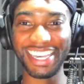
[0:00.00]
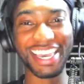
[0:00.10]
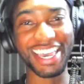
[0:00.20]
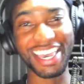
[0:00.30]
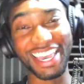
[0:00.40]

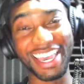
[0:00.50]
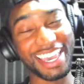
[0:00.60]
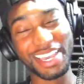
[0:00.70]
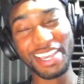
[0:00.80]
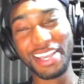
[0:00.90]

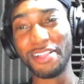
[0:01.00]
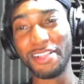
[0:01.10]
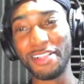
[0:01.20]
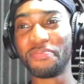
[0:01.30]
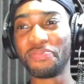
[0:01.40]
Yeah,
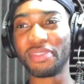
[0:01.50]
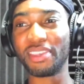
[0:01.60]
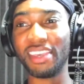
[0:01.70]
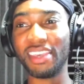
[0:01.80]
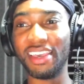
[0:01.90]

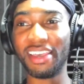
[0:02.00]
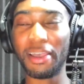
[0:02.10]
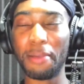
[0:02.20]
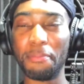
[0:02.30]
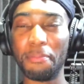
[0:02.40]
yeah.
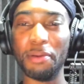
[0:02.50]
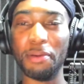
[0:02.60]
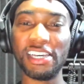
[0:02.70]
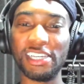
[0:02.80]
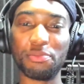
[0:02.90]
But
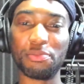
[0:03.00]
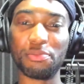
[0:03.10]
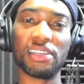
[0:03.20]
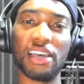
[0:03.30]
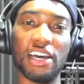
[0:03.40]
please,
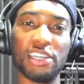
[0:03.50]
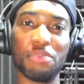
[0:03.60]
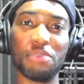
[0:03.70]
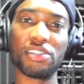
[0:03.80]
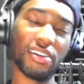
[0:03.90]
please, guys,
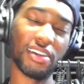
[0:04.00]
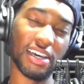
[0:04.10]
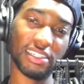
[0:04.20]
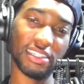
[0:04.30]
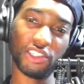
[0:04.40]
make sure you
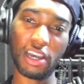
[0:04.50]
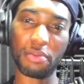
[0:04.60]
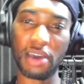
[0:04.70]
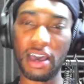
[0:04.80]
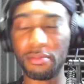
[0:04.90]
guys
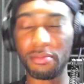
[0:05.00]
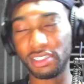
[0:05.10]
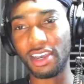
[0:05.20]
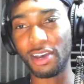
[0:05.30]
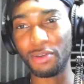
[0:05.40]
drop
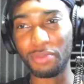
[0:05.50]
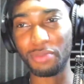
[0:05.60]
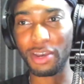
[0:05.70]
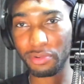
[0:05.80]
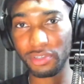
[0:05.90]
comments down,
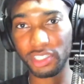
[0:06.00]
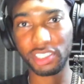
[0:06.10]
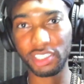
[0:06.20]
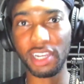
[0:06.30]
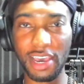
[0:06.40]
man. We
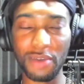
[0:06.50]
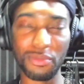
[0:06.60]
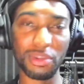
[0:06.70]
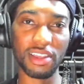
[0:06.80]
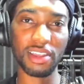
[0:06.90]
appreciate that.
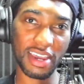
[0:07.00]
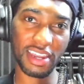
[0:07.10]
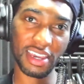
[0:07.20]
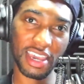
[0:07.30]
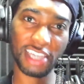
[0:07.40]
We love
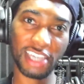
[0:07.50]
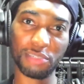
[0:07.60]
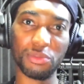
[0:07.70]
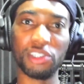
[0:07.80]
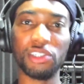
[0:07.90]
that
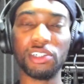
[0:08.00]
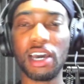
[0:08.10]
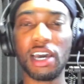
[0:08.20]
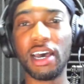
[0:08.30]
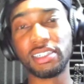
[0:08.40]
engagement with you
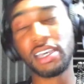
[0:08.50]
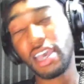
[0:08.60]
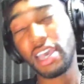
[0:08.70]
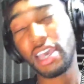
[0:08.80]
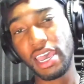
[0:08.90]
guys.
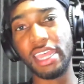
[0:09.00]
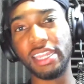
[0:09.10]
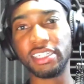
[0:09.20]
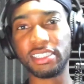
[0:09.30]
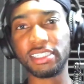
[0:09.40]

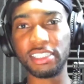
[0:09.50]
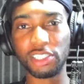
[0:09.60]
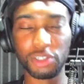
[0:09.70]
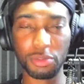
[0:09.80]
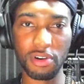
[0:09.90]
And this is a
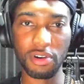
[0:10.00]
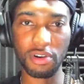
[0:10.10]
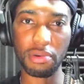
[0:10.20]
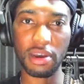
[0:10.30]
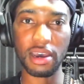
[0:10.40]
Triple
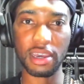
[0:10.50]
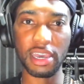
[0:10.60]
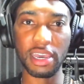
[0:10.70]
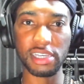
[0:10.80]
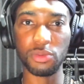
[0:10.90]
Crown
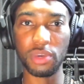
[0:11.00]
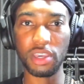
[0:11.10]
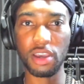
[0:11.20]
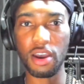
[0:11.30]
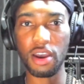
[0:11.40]
podcast, and
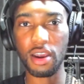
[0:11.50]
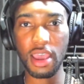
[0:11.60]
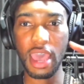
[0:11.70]
we are